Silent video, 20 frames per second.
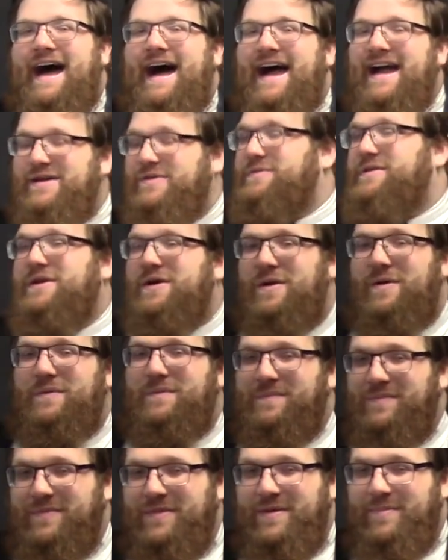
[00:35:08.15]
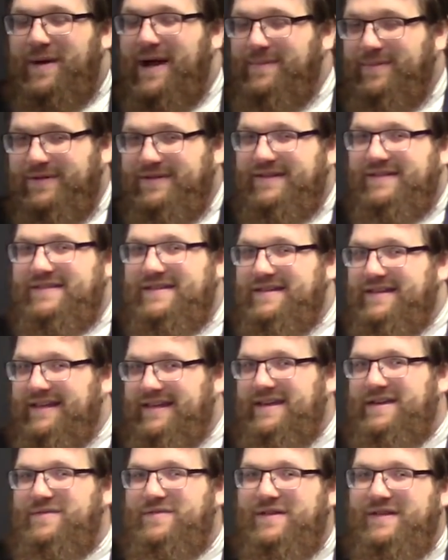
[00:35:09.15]
I don't know. The Bible doesn't
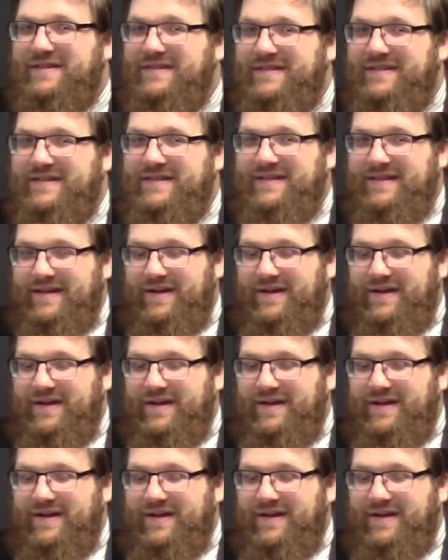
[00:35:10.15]
give us